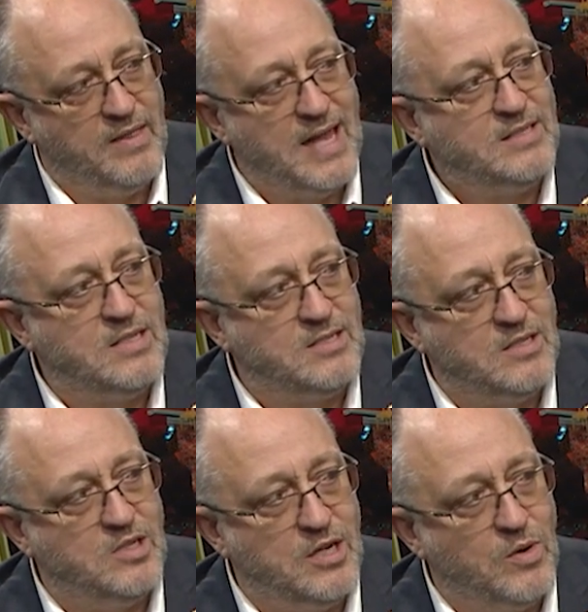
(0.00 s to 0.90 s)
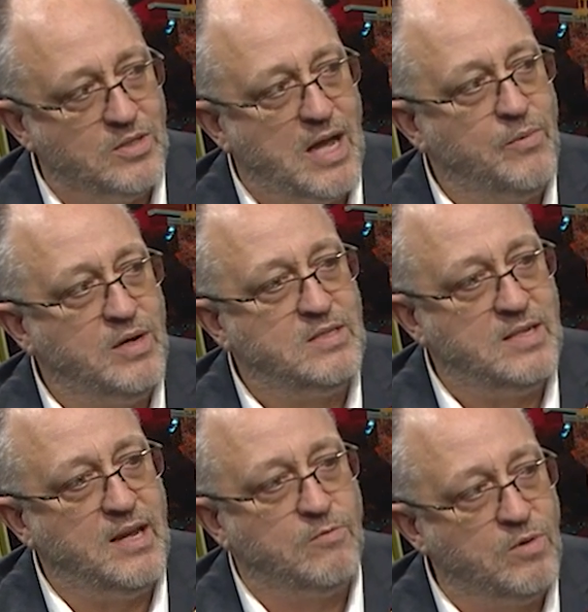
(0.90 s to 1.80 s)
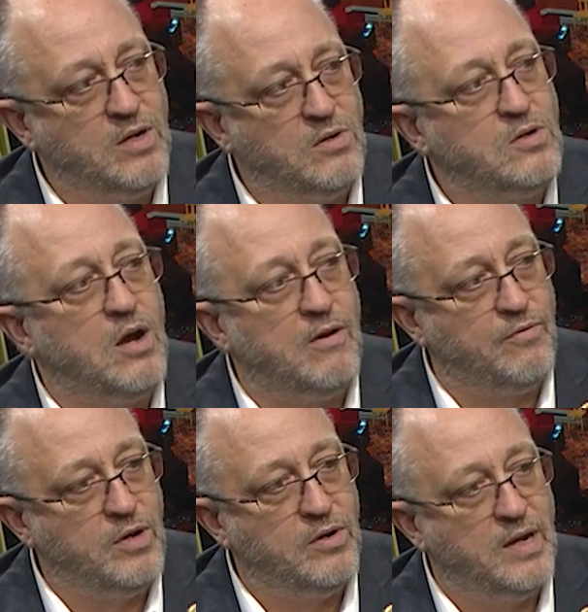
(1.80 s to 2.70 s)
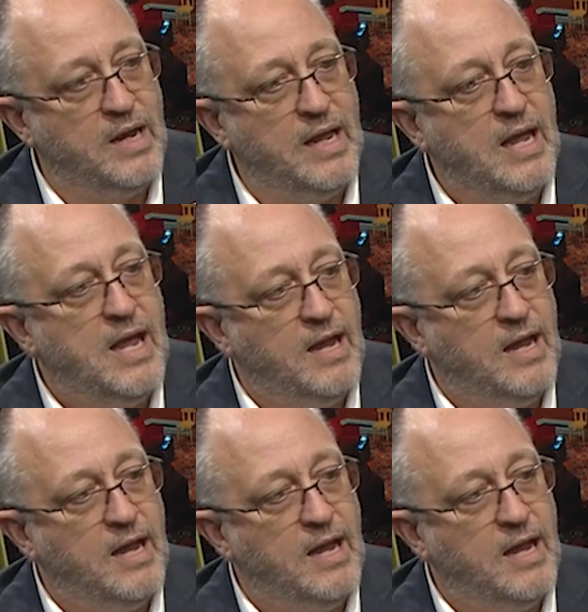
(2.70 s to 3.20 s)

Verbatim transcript: That's disingenuous. I want to see a real call for unity.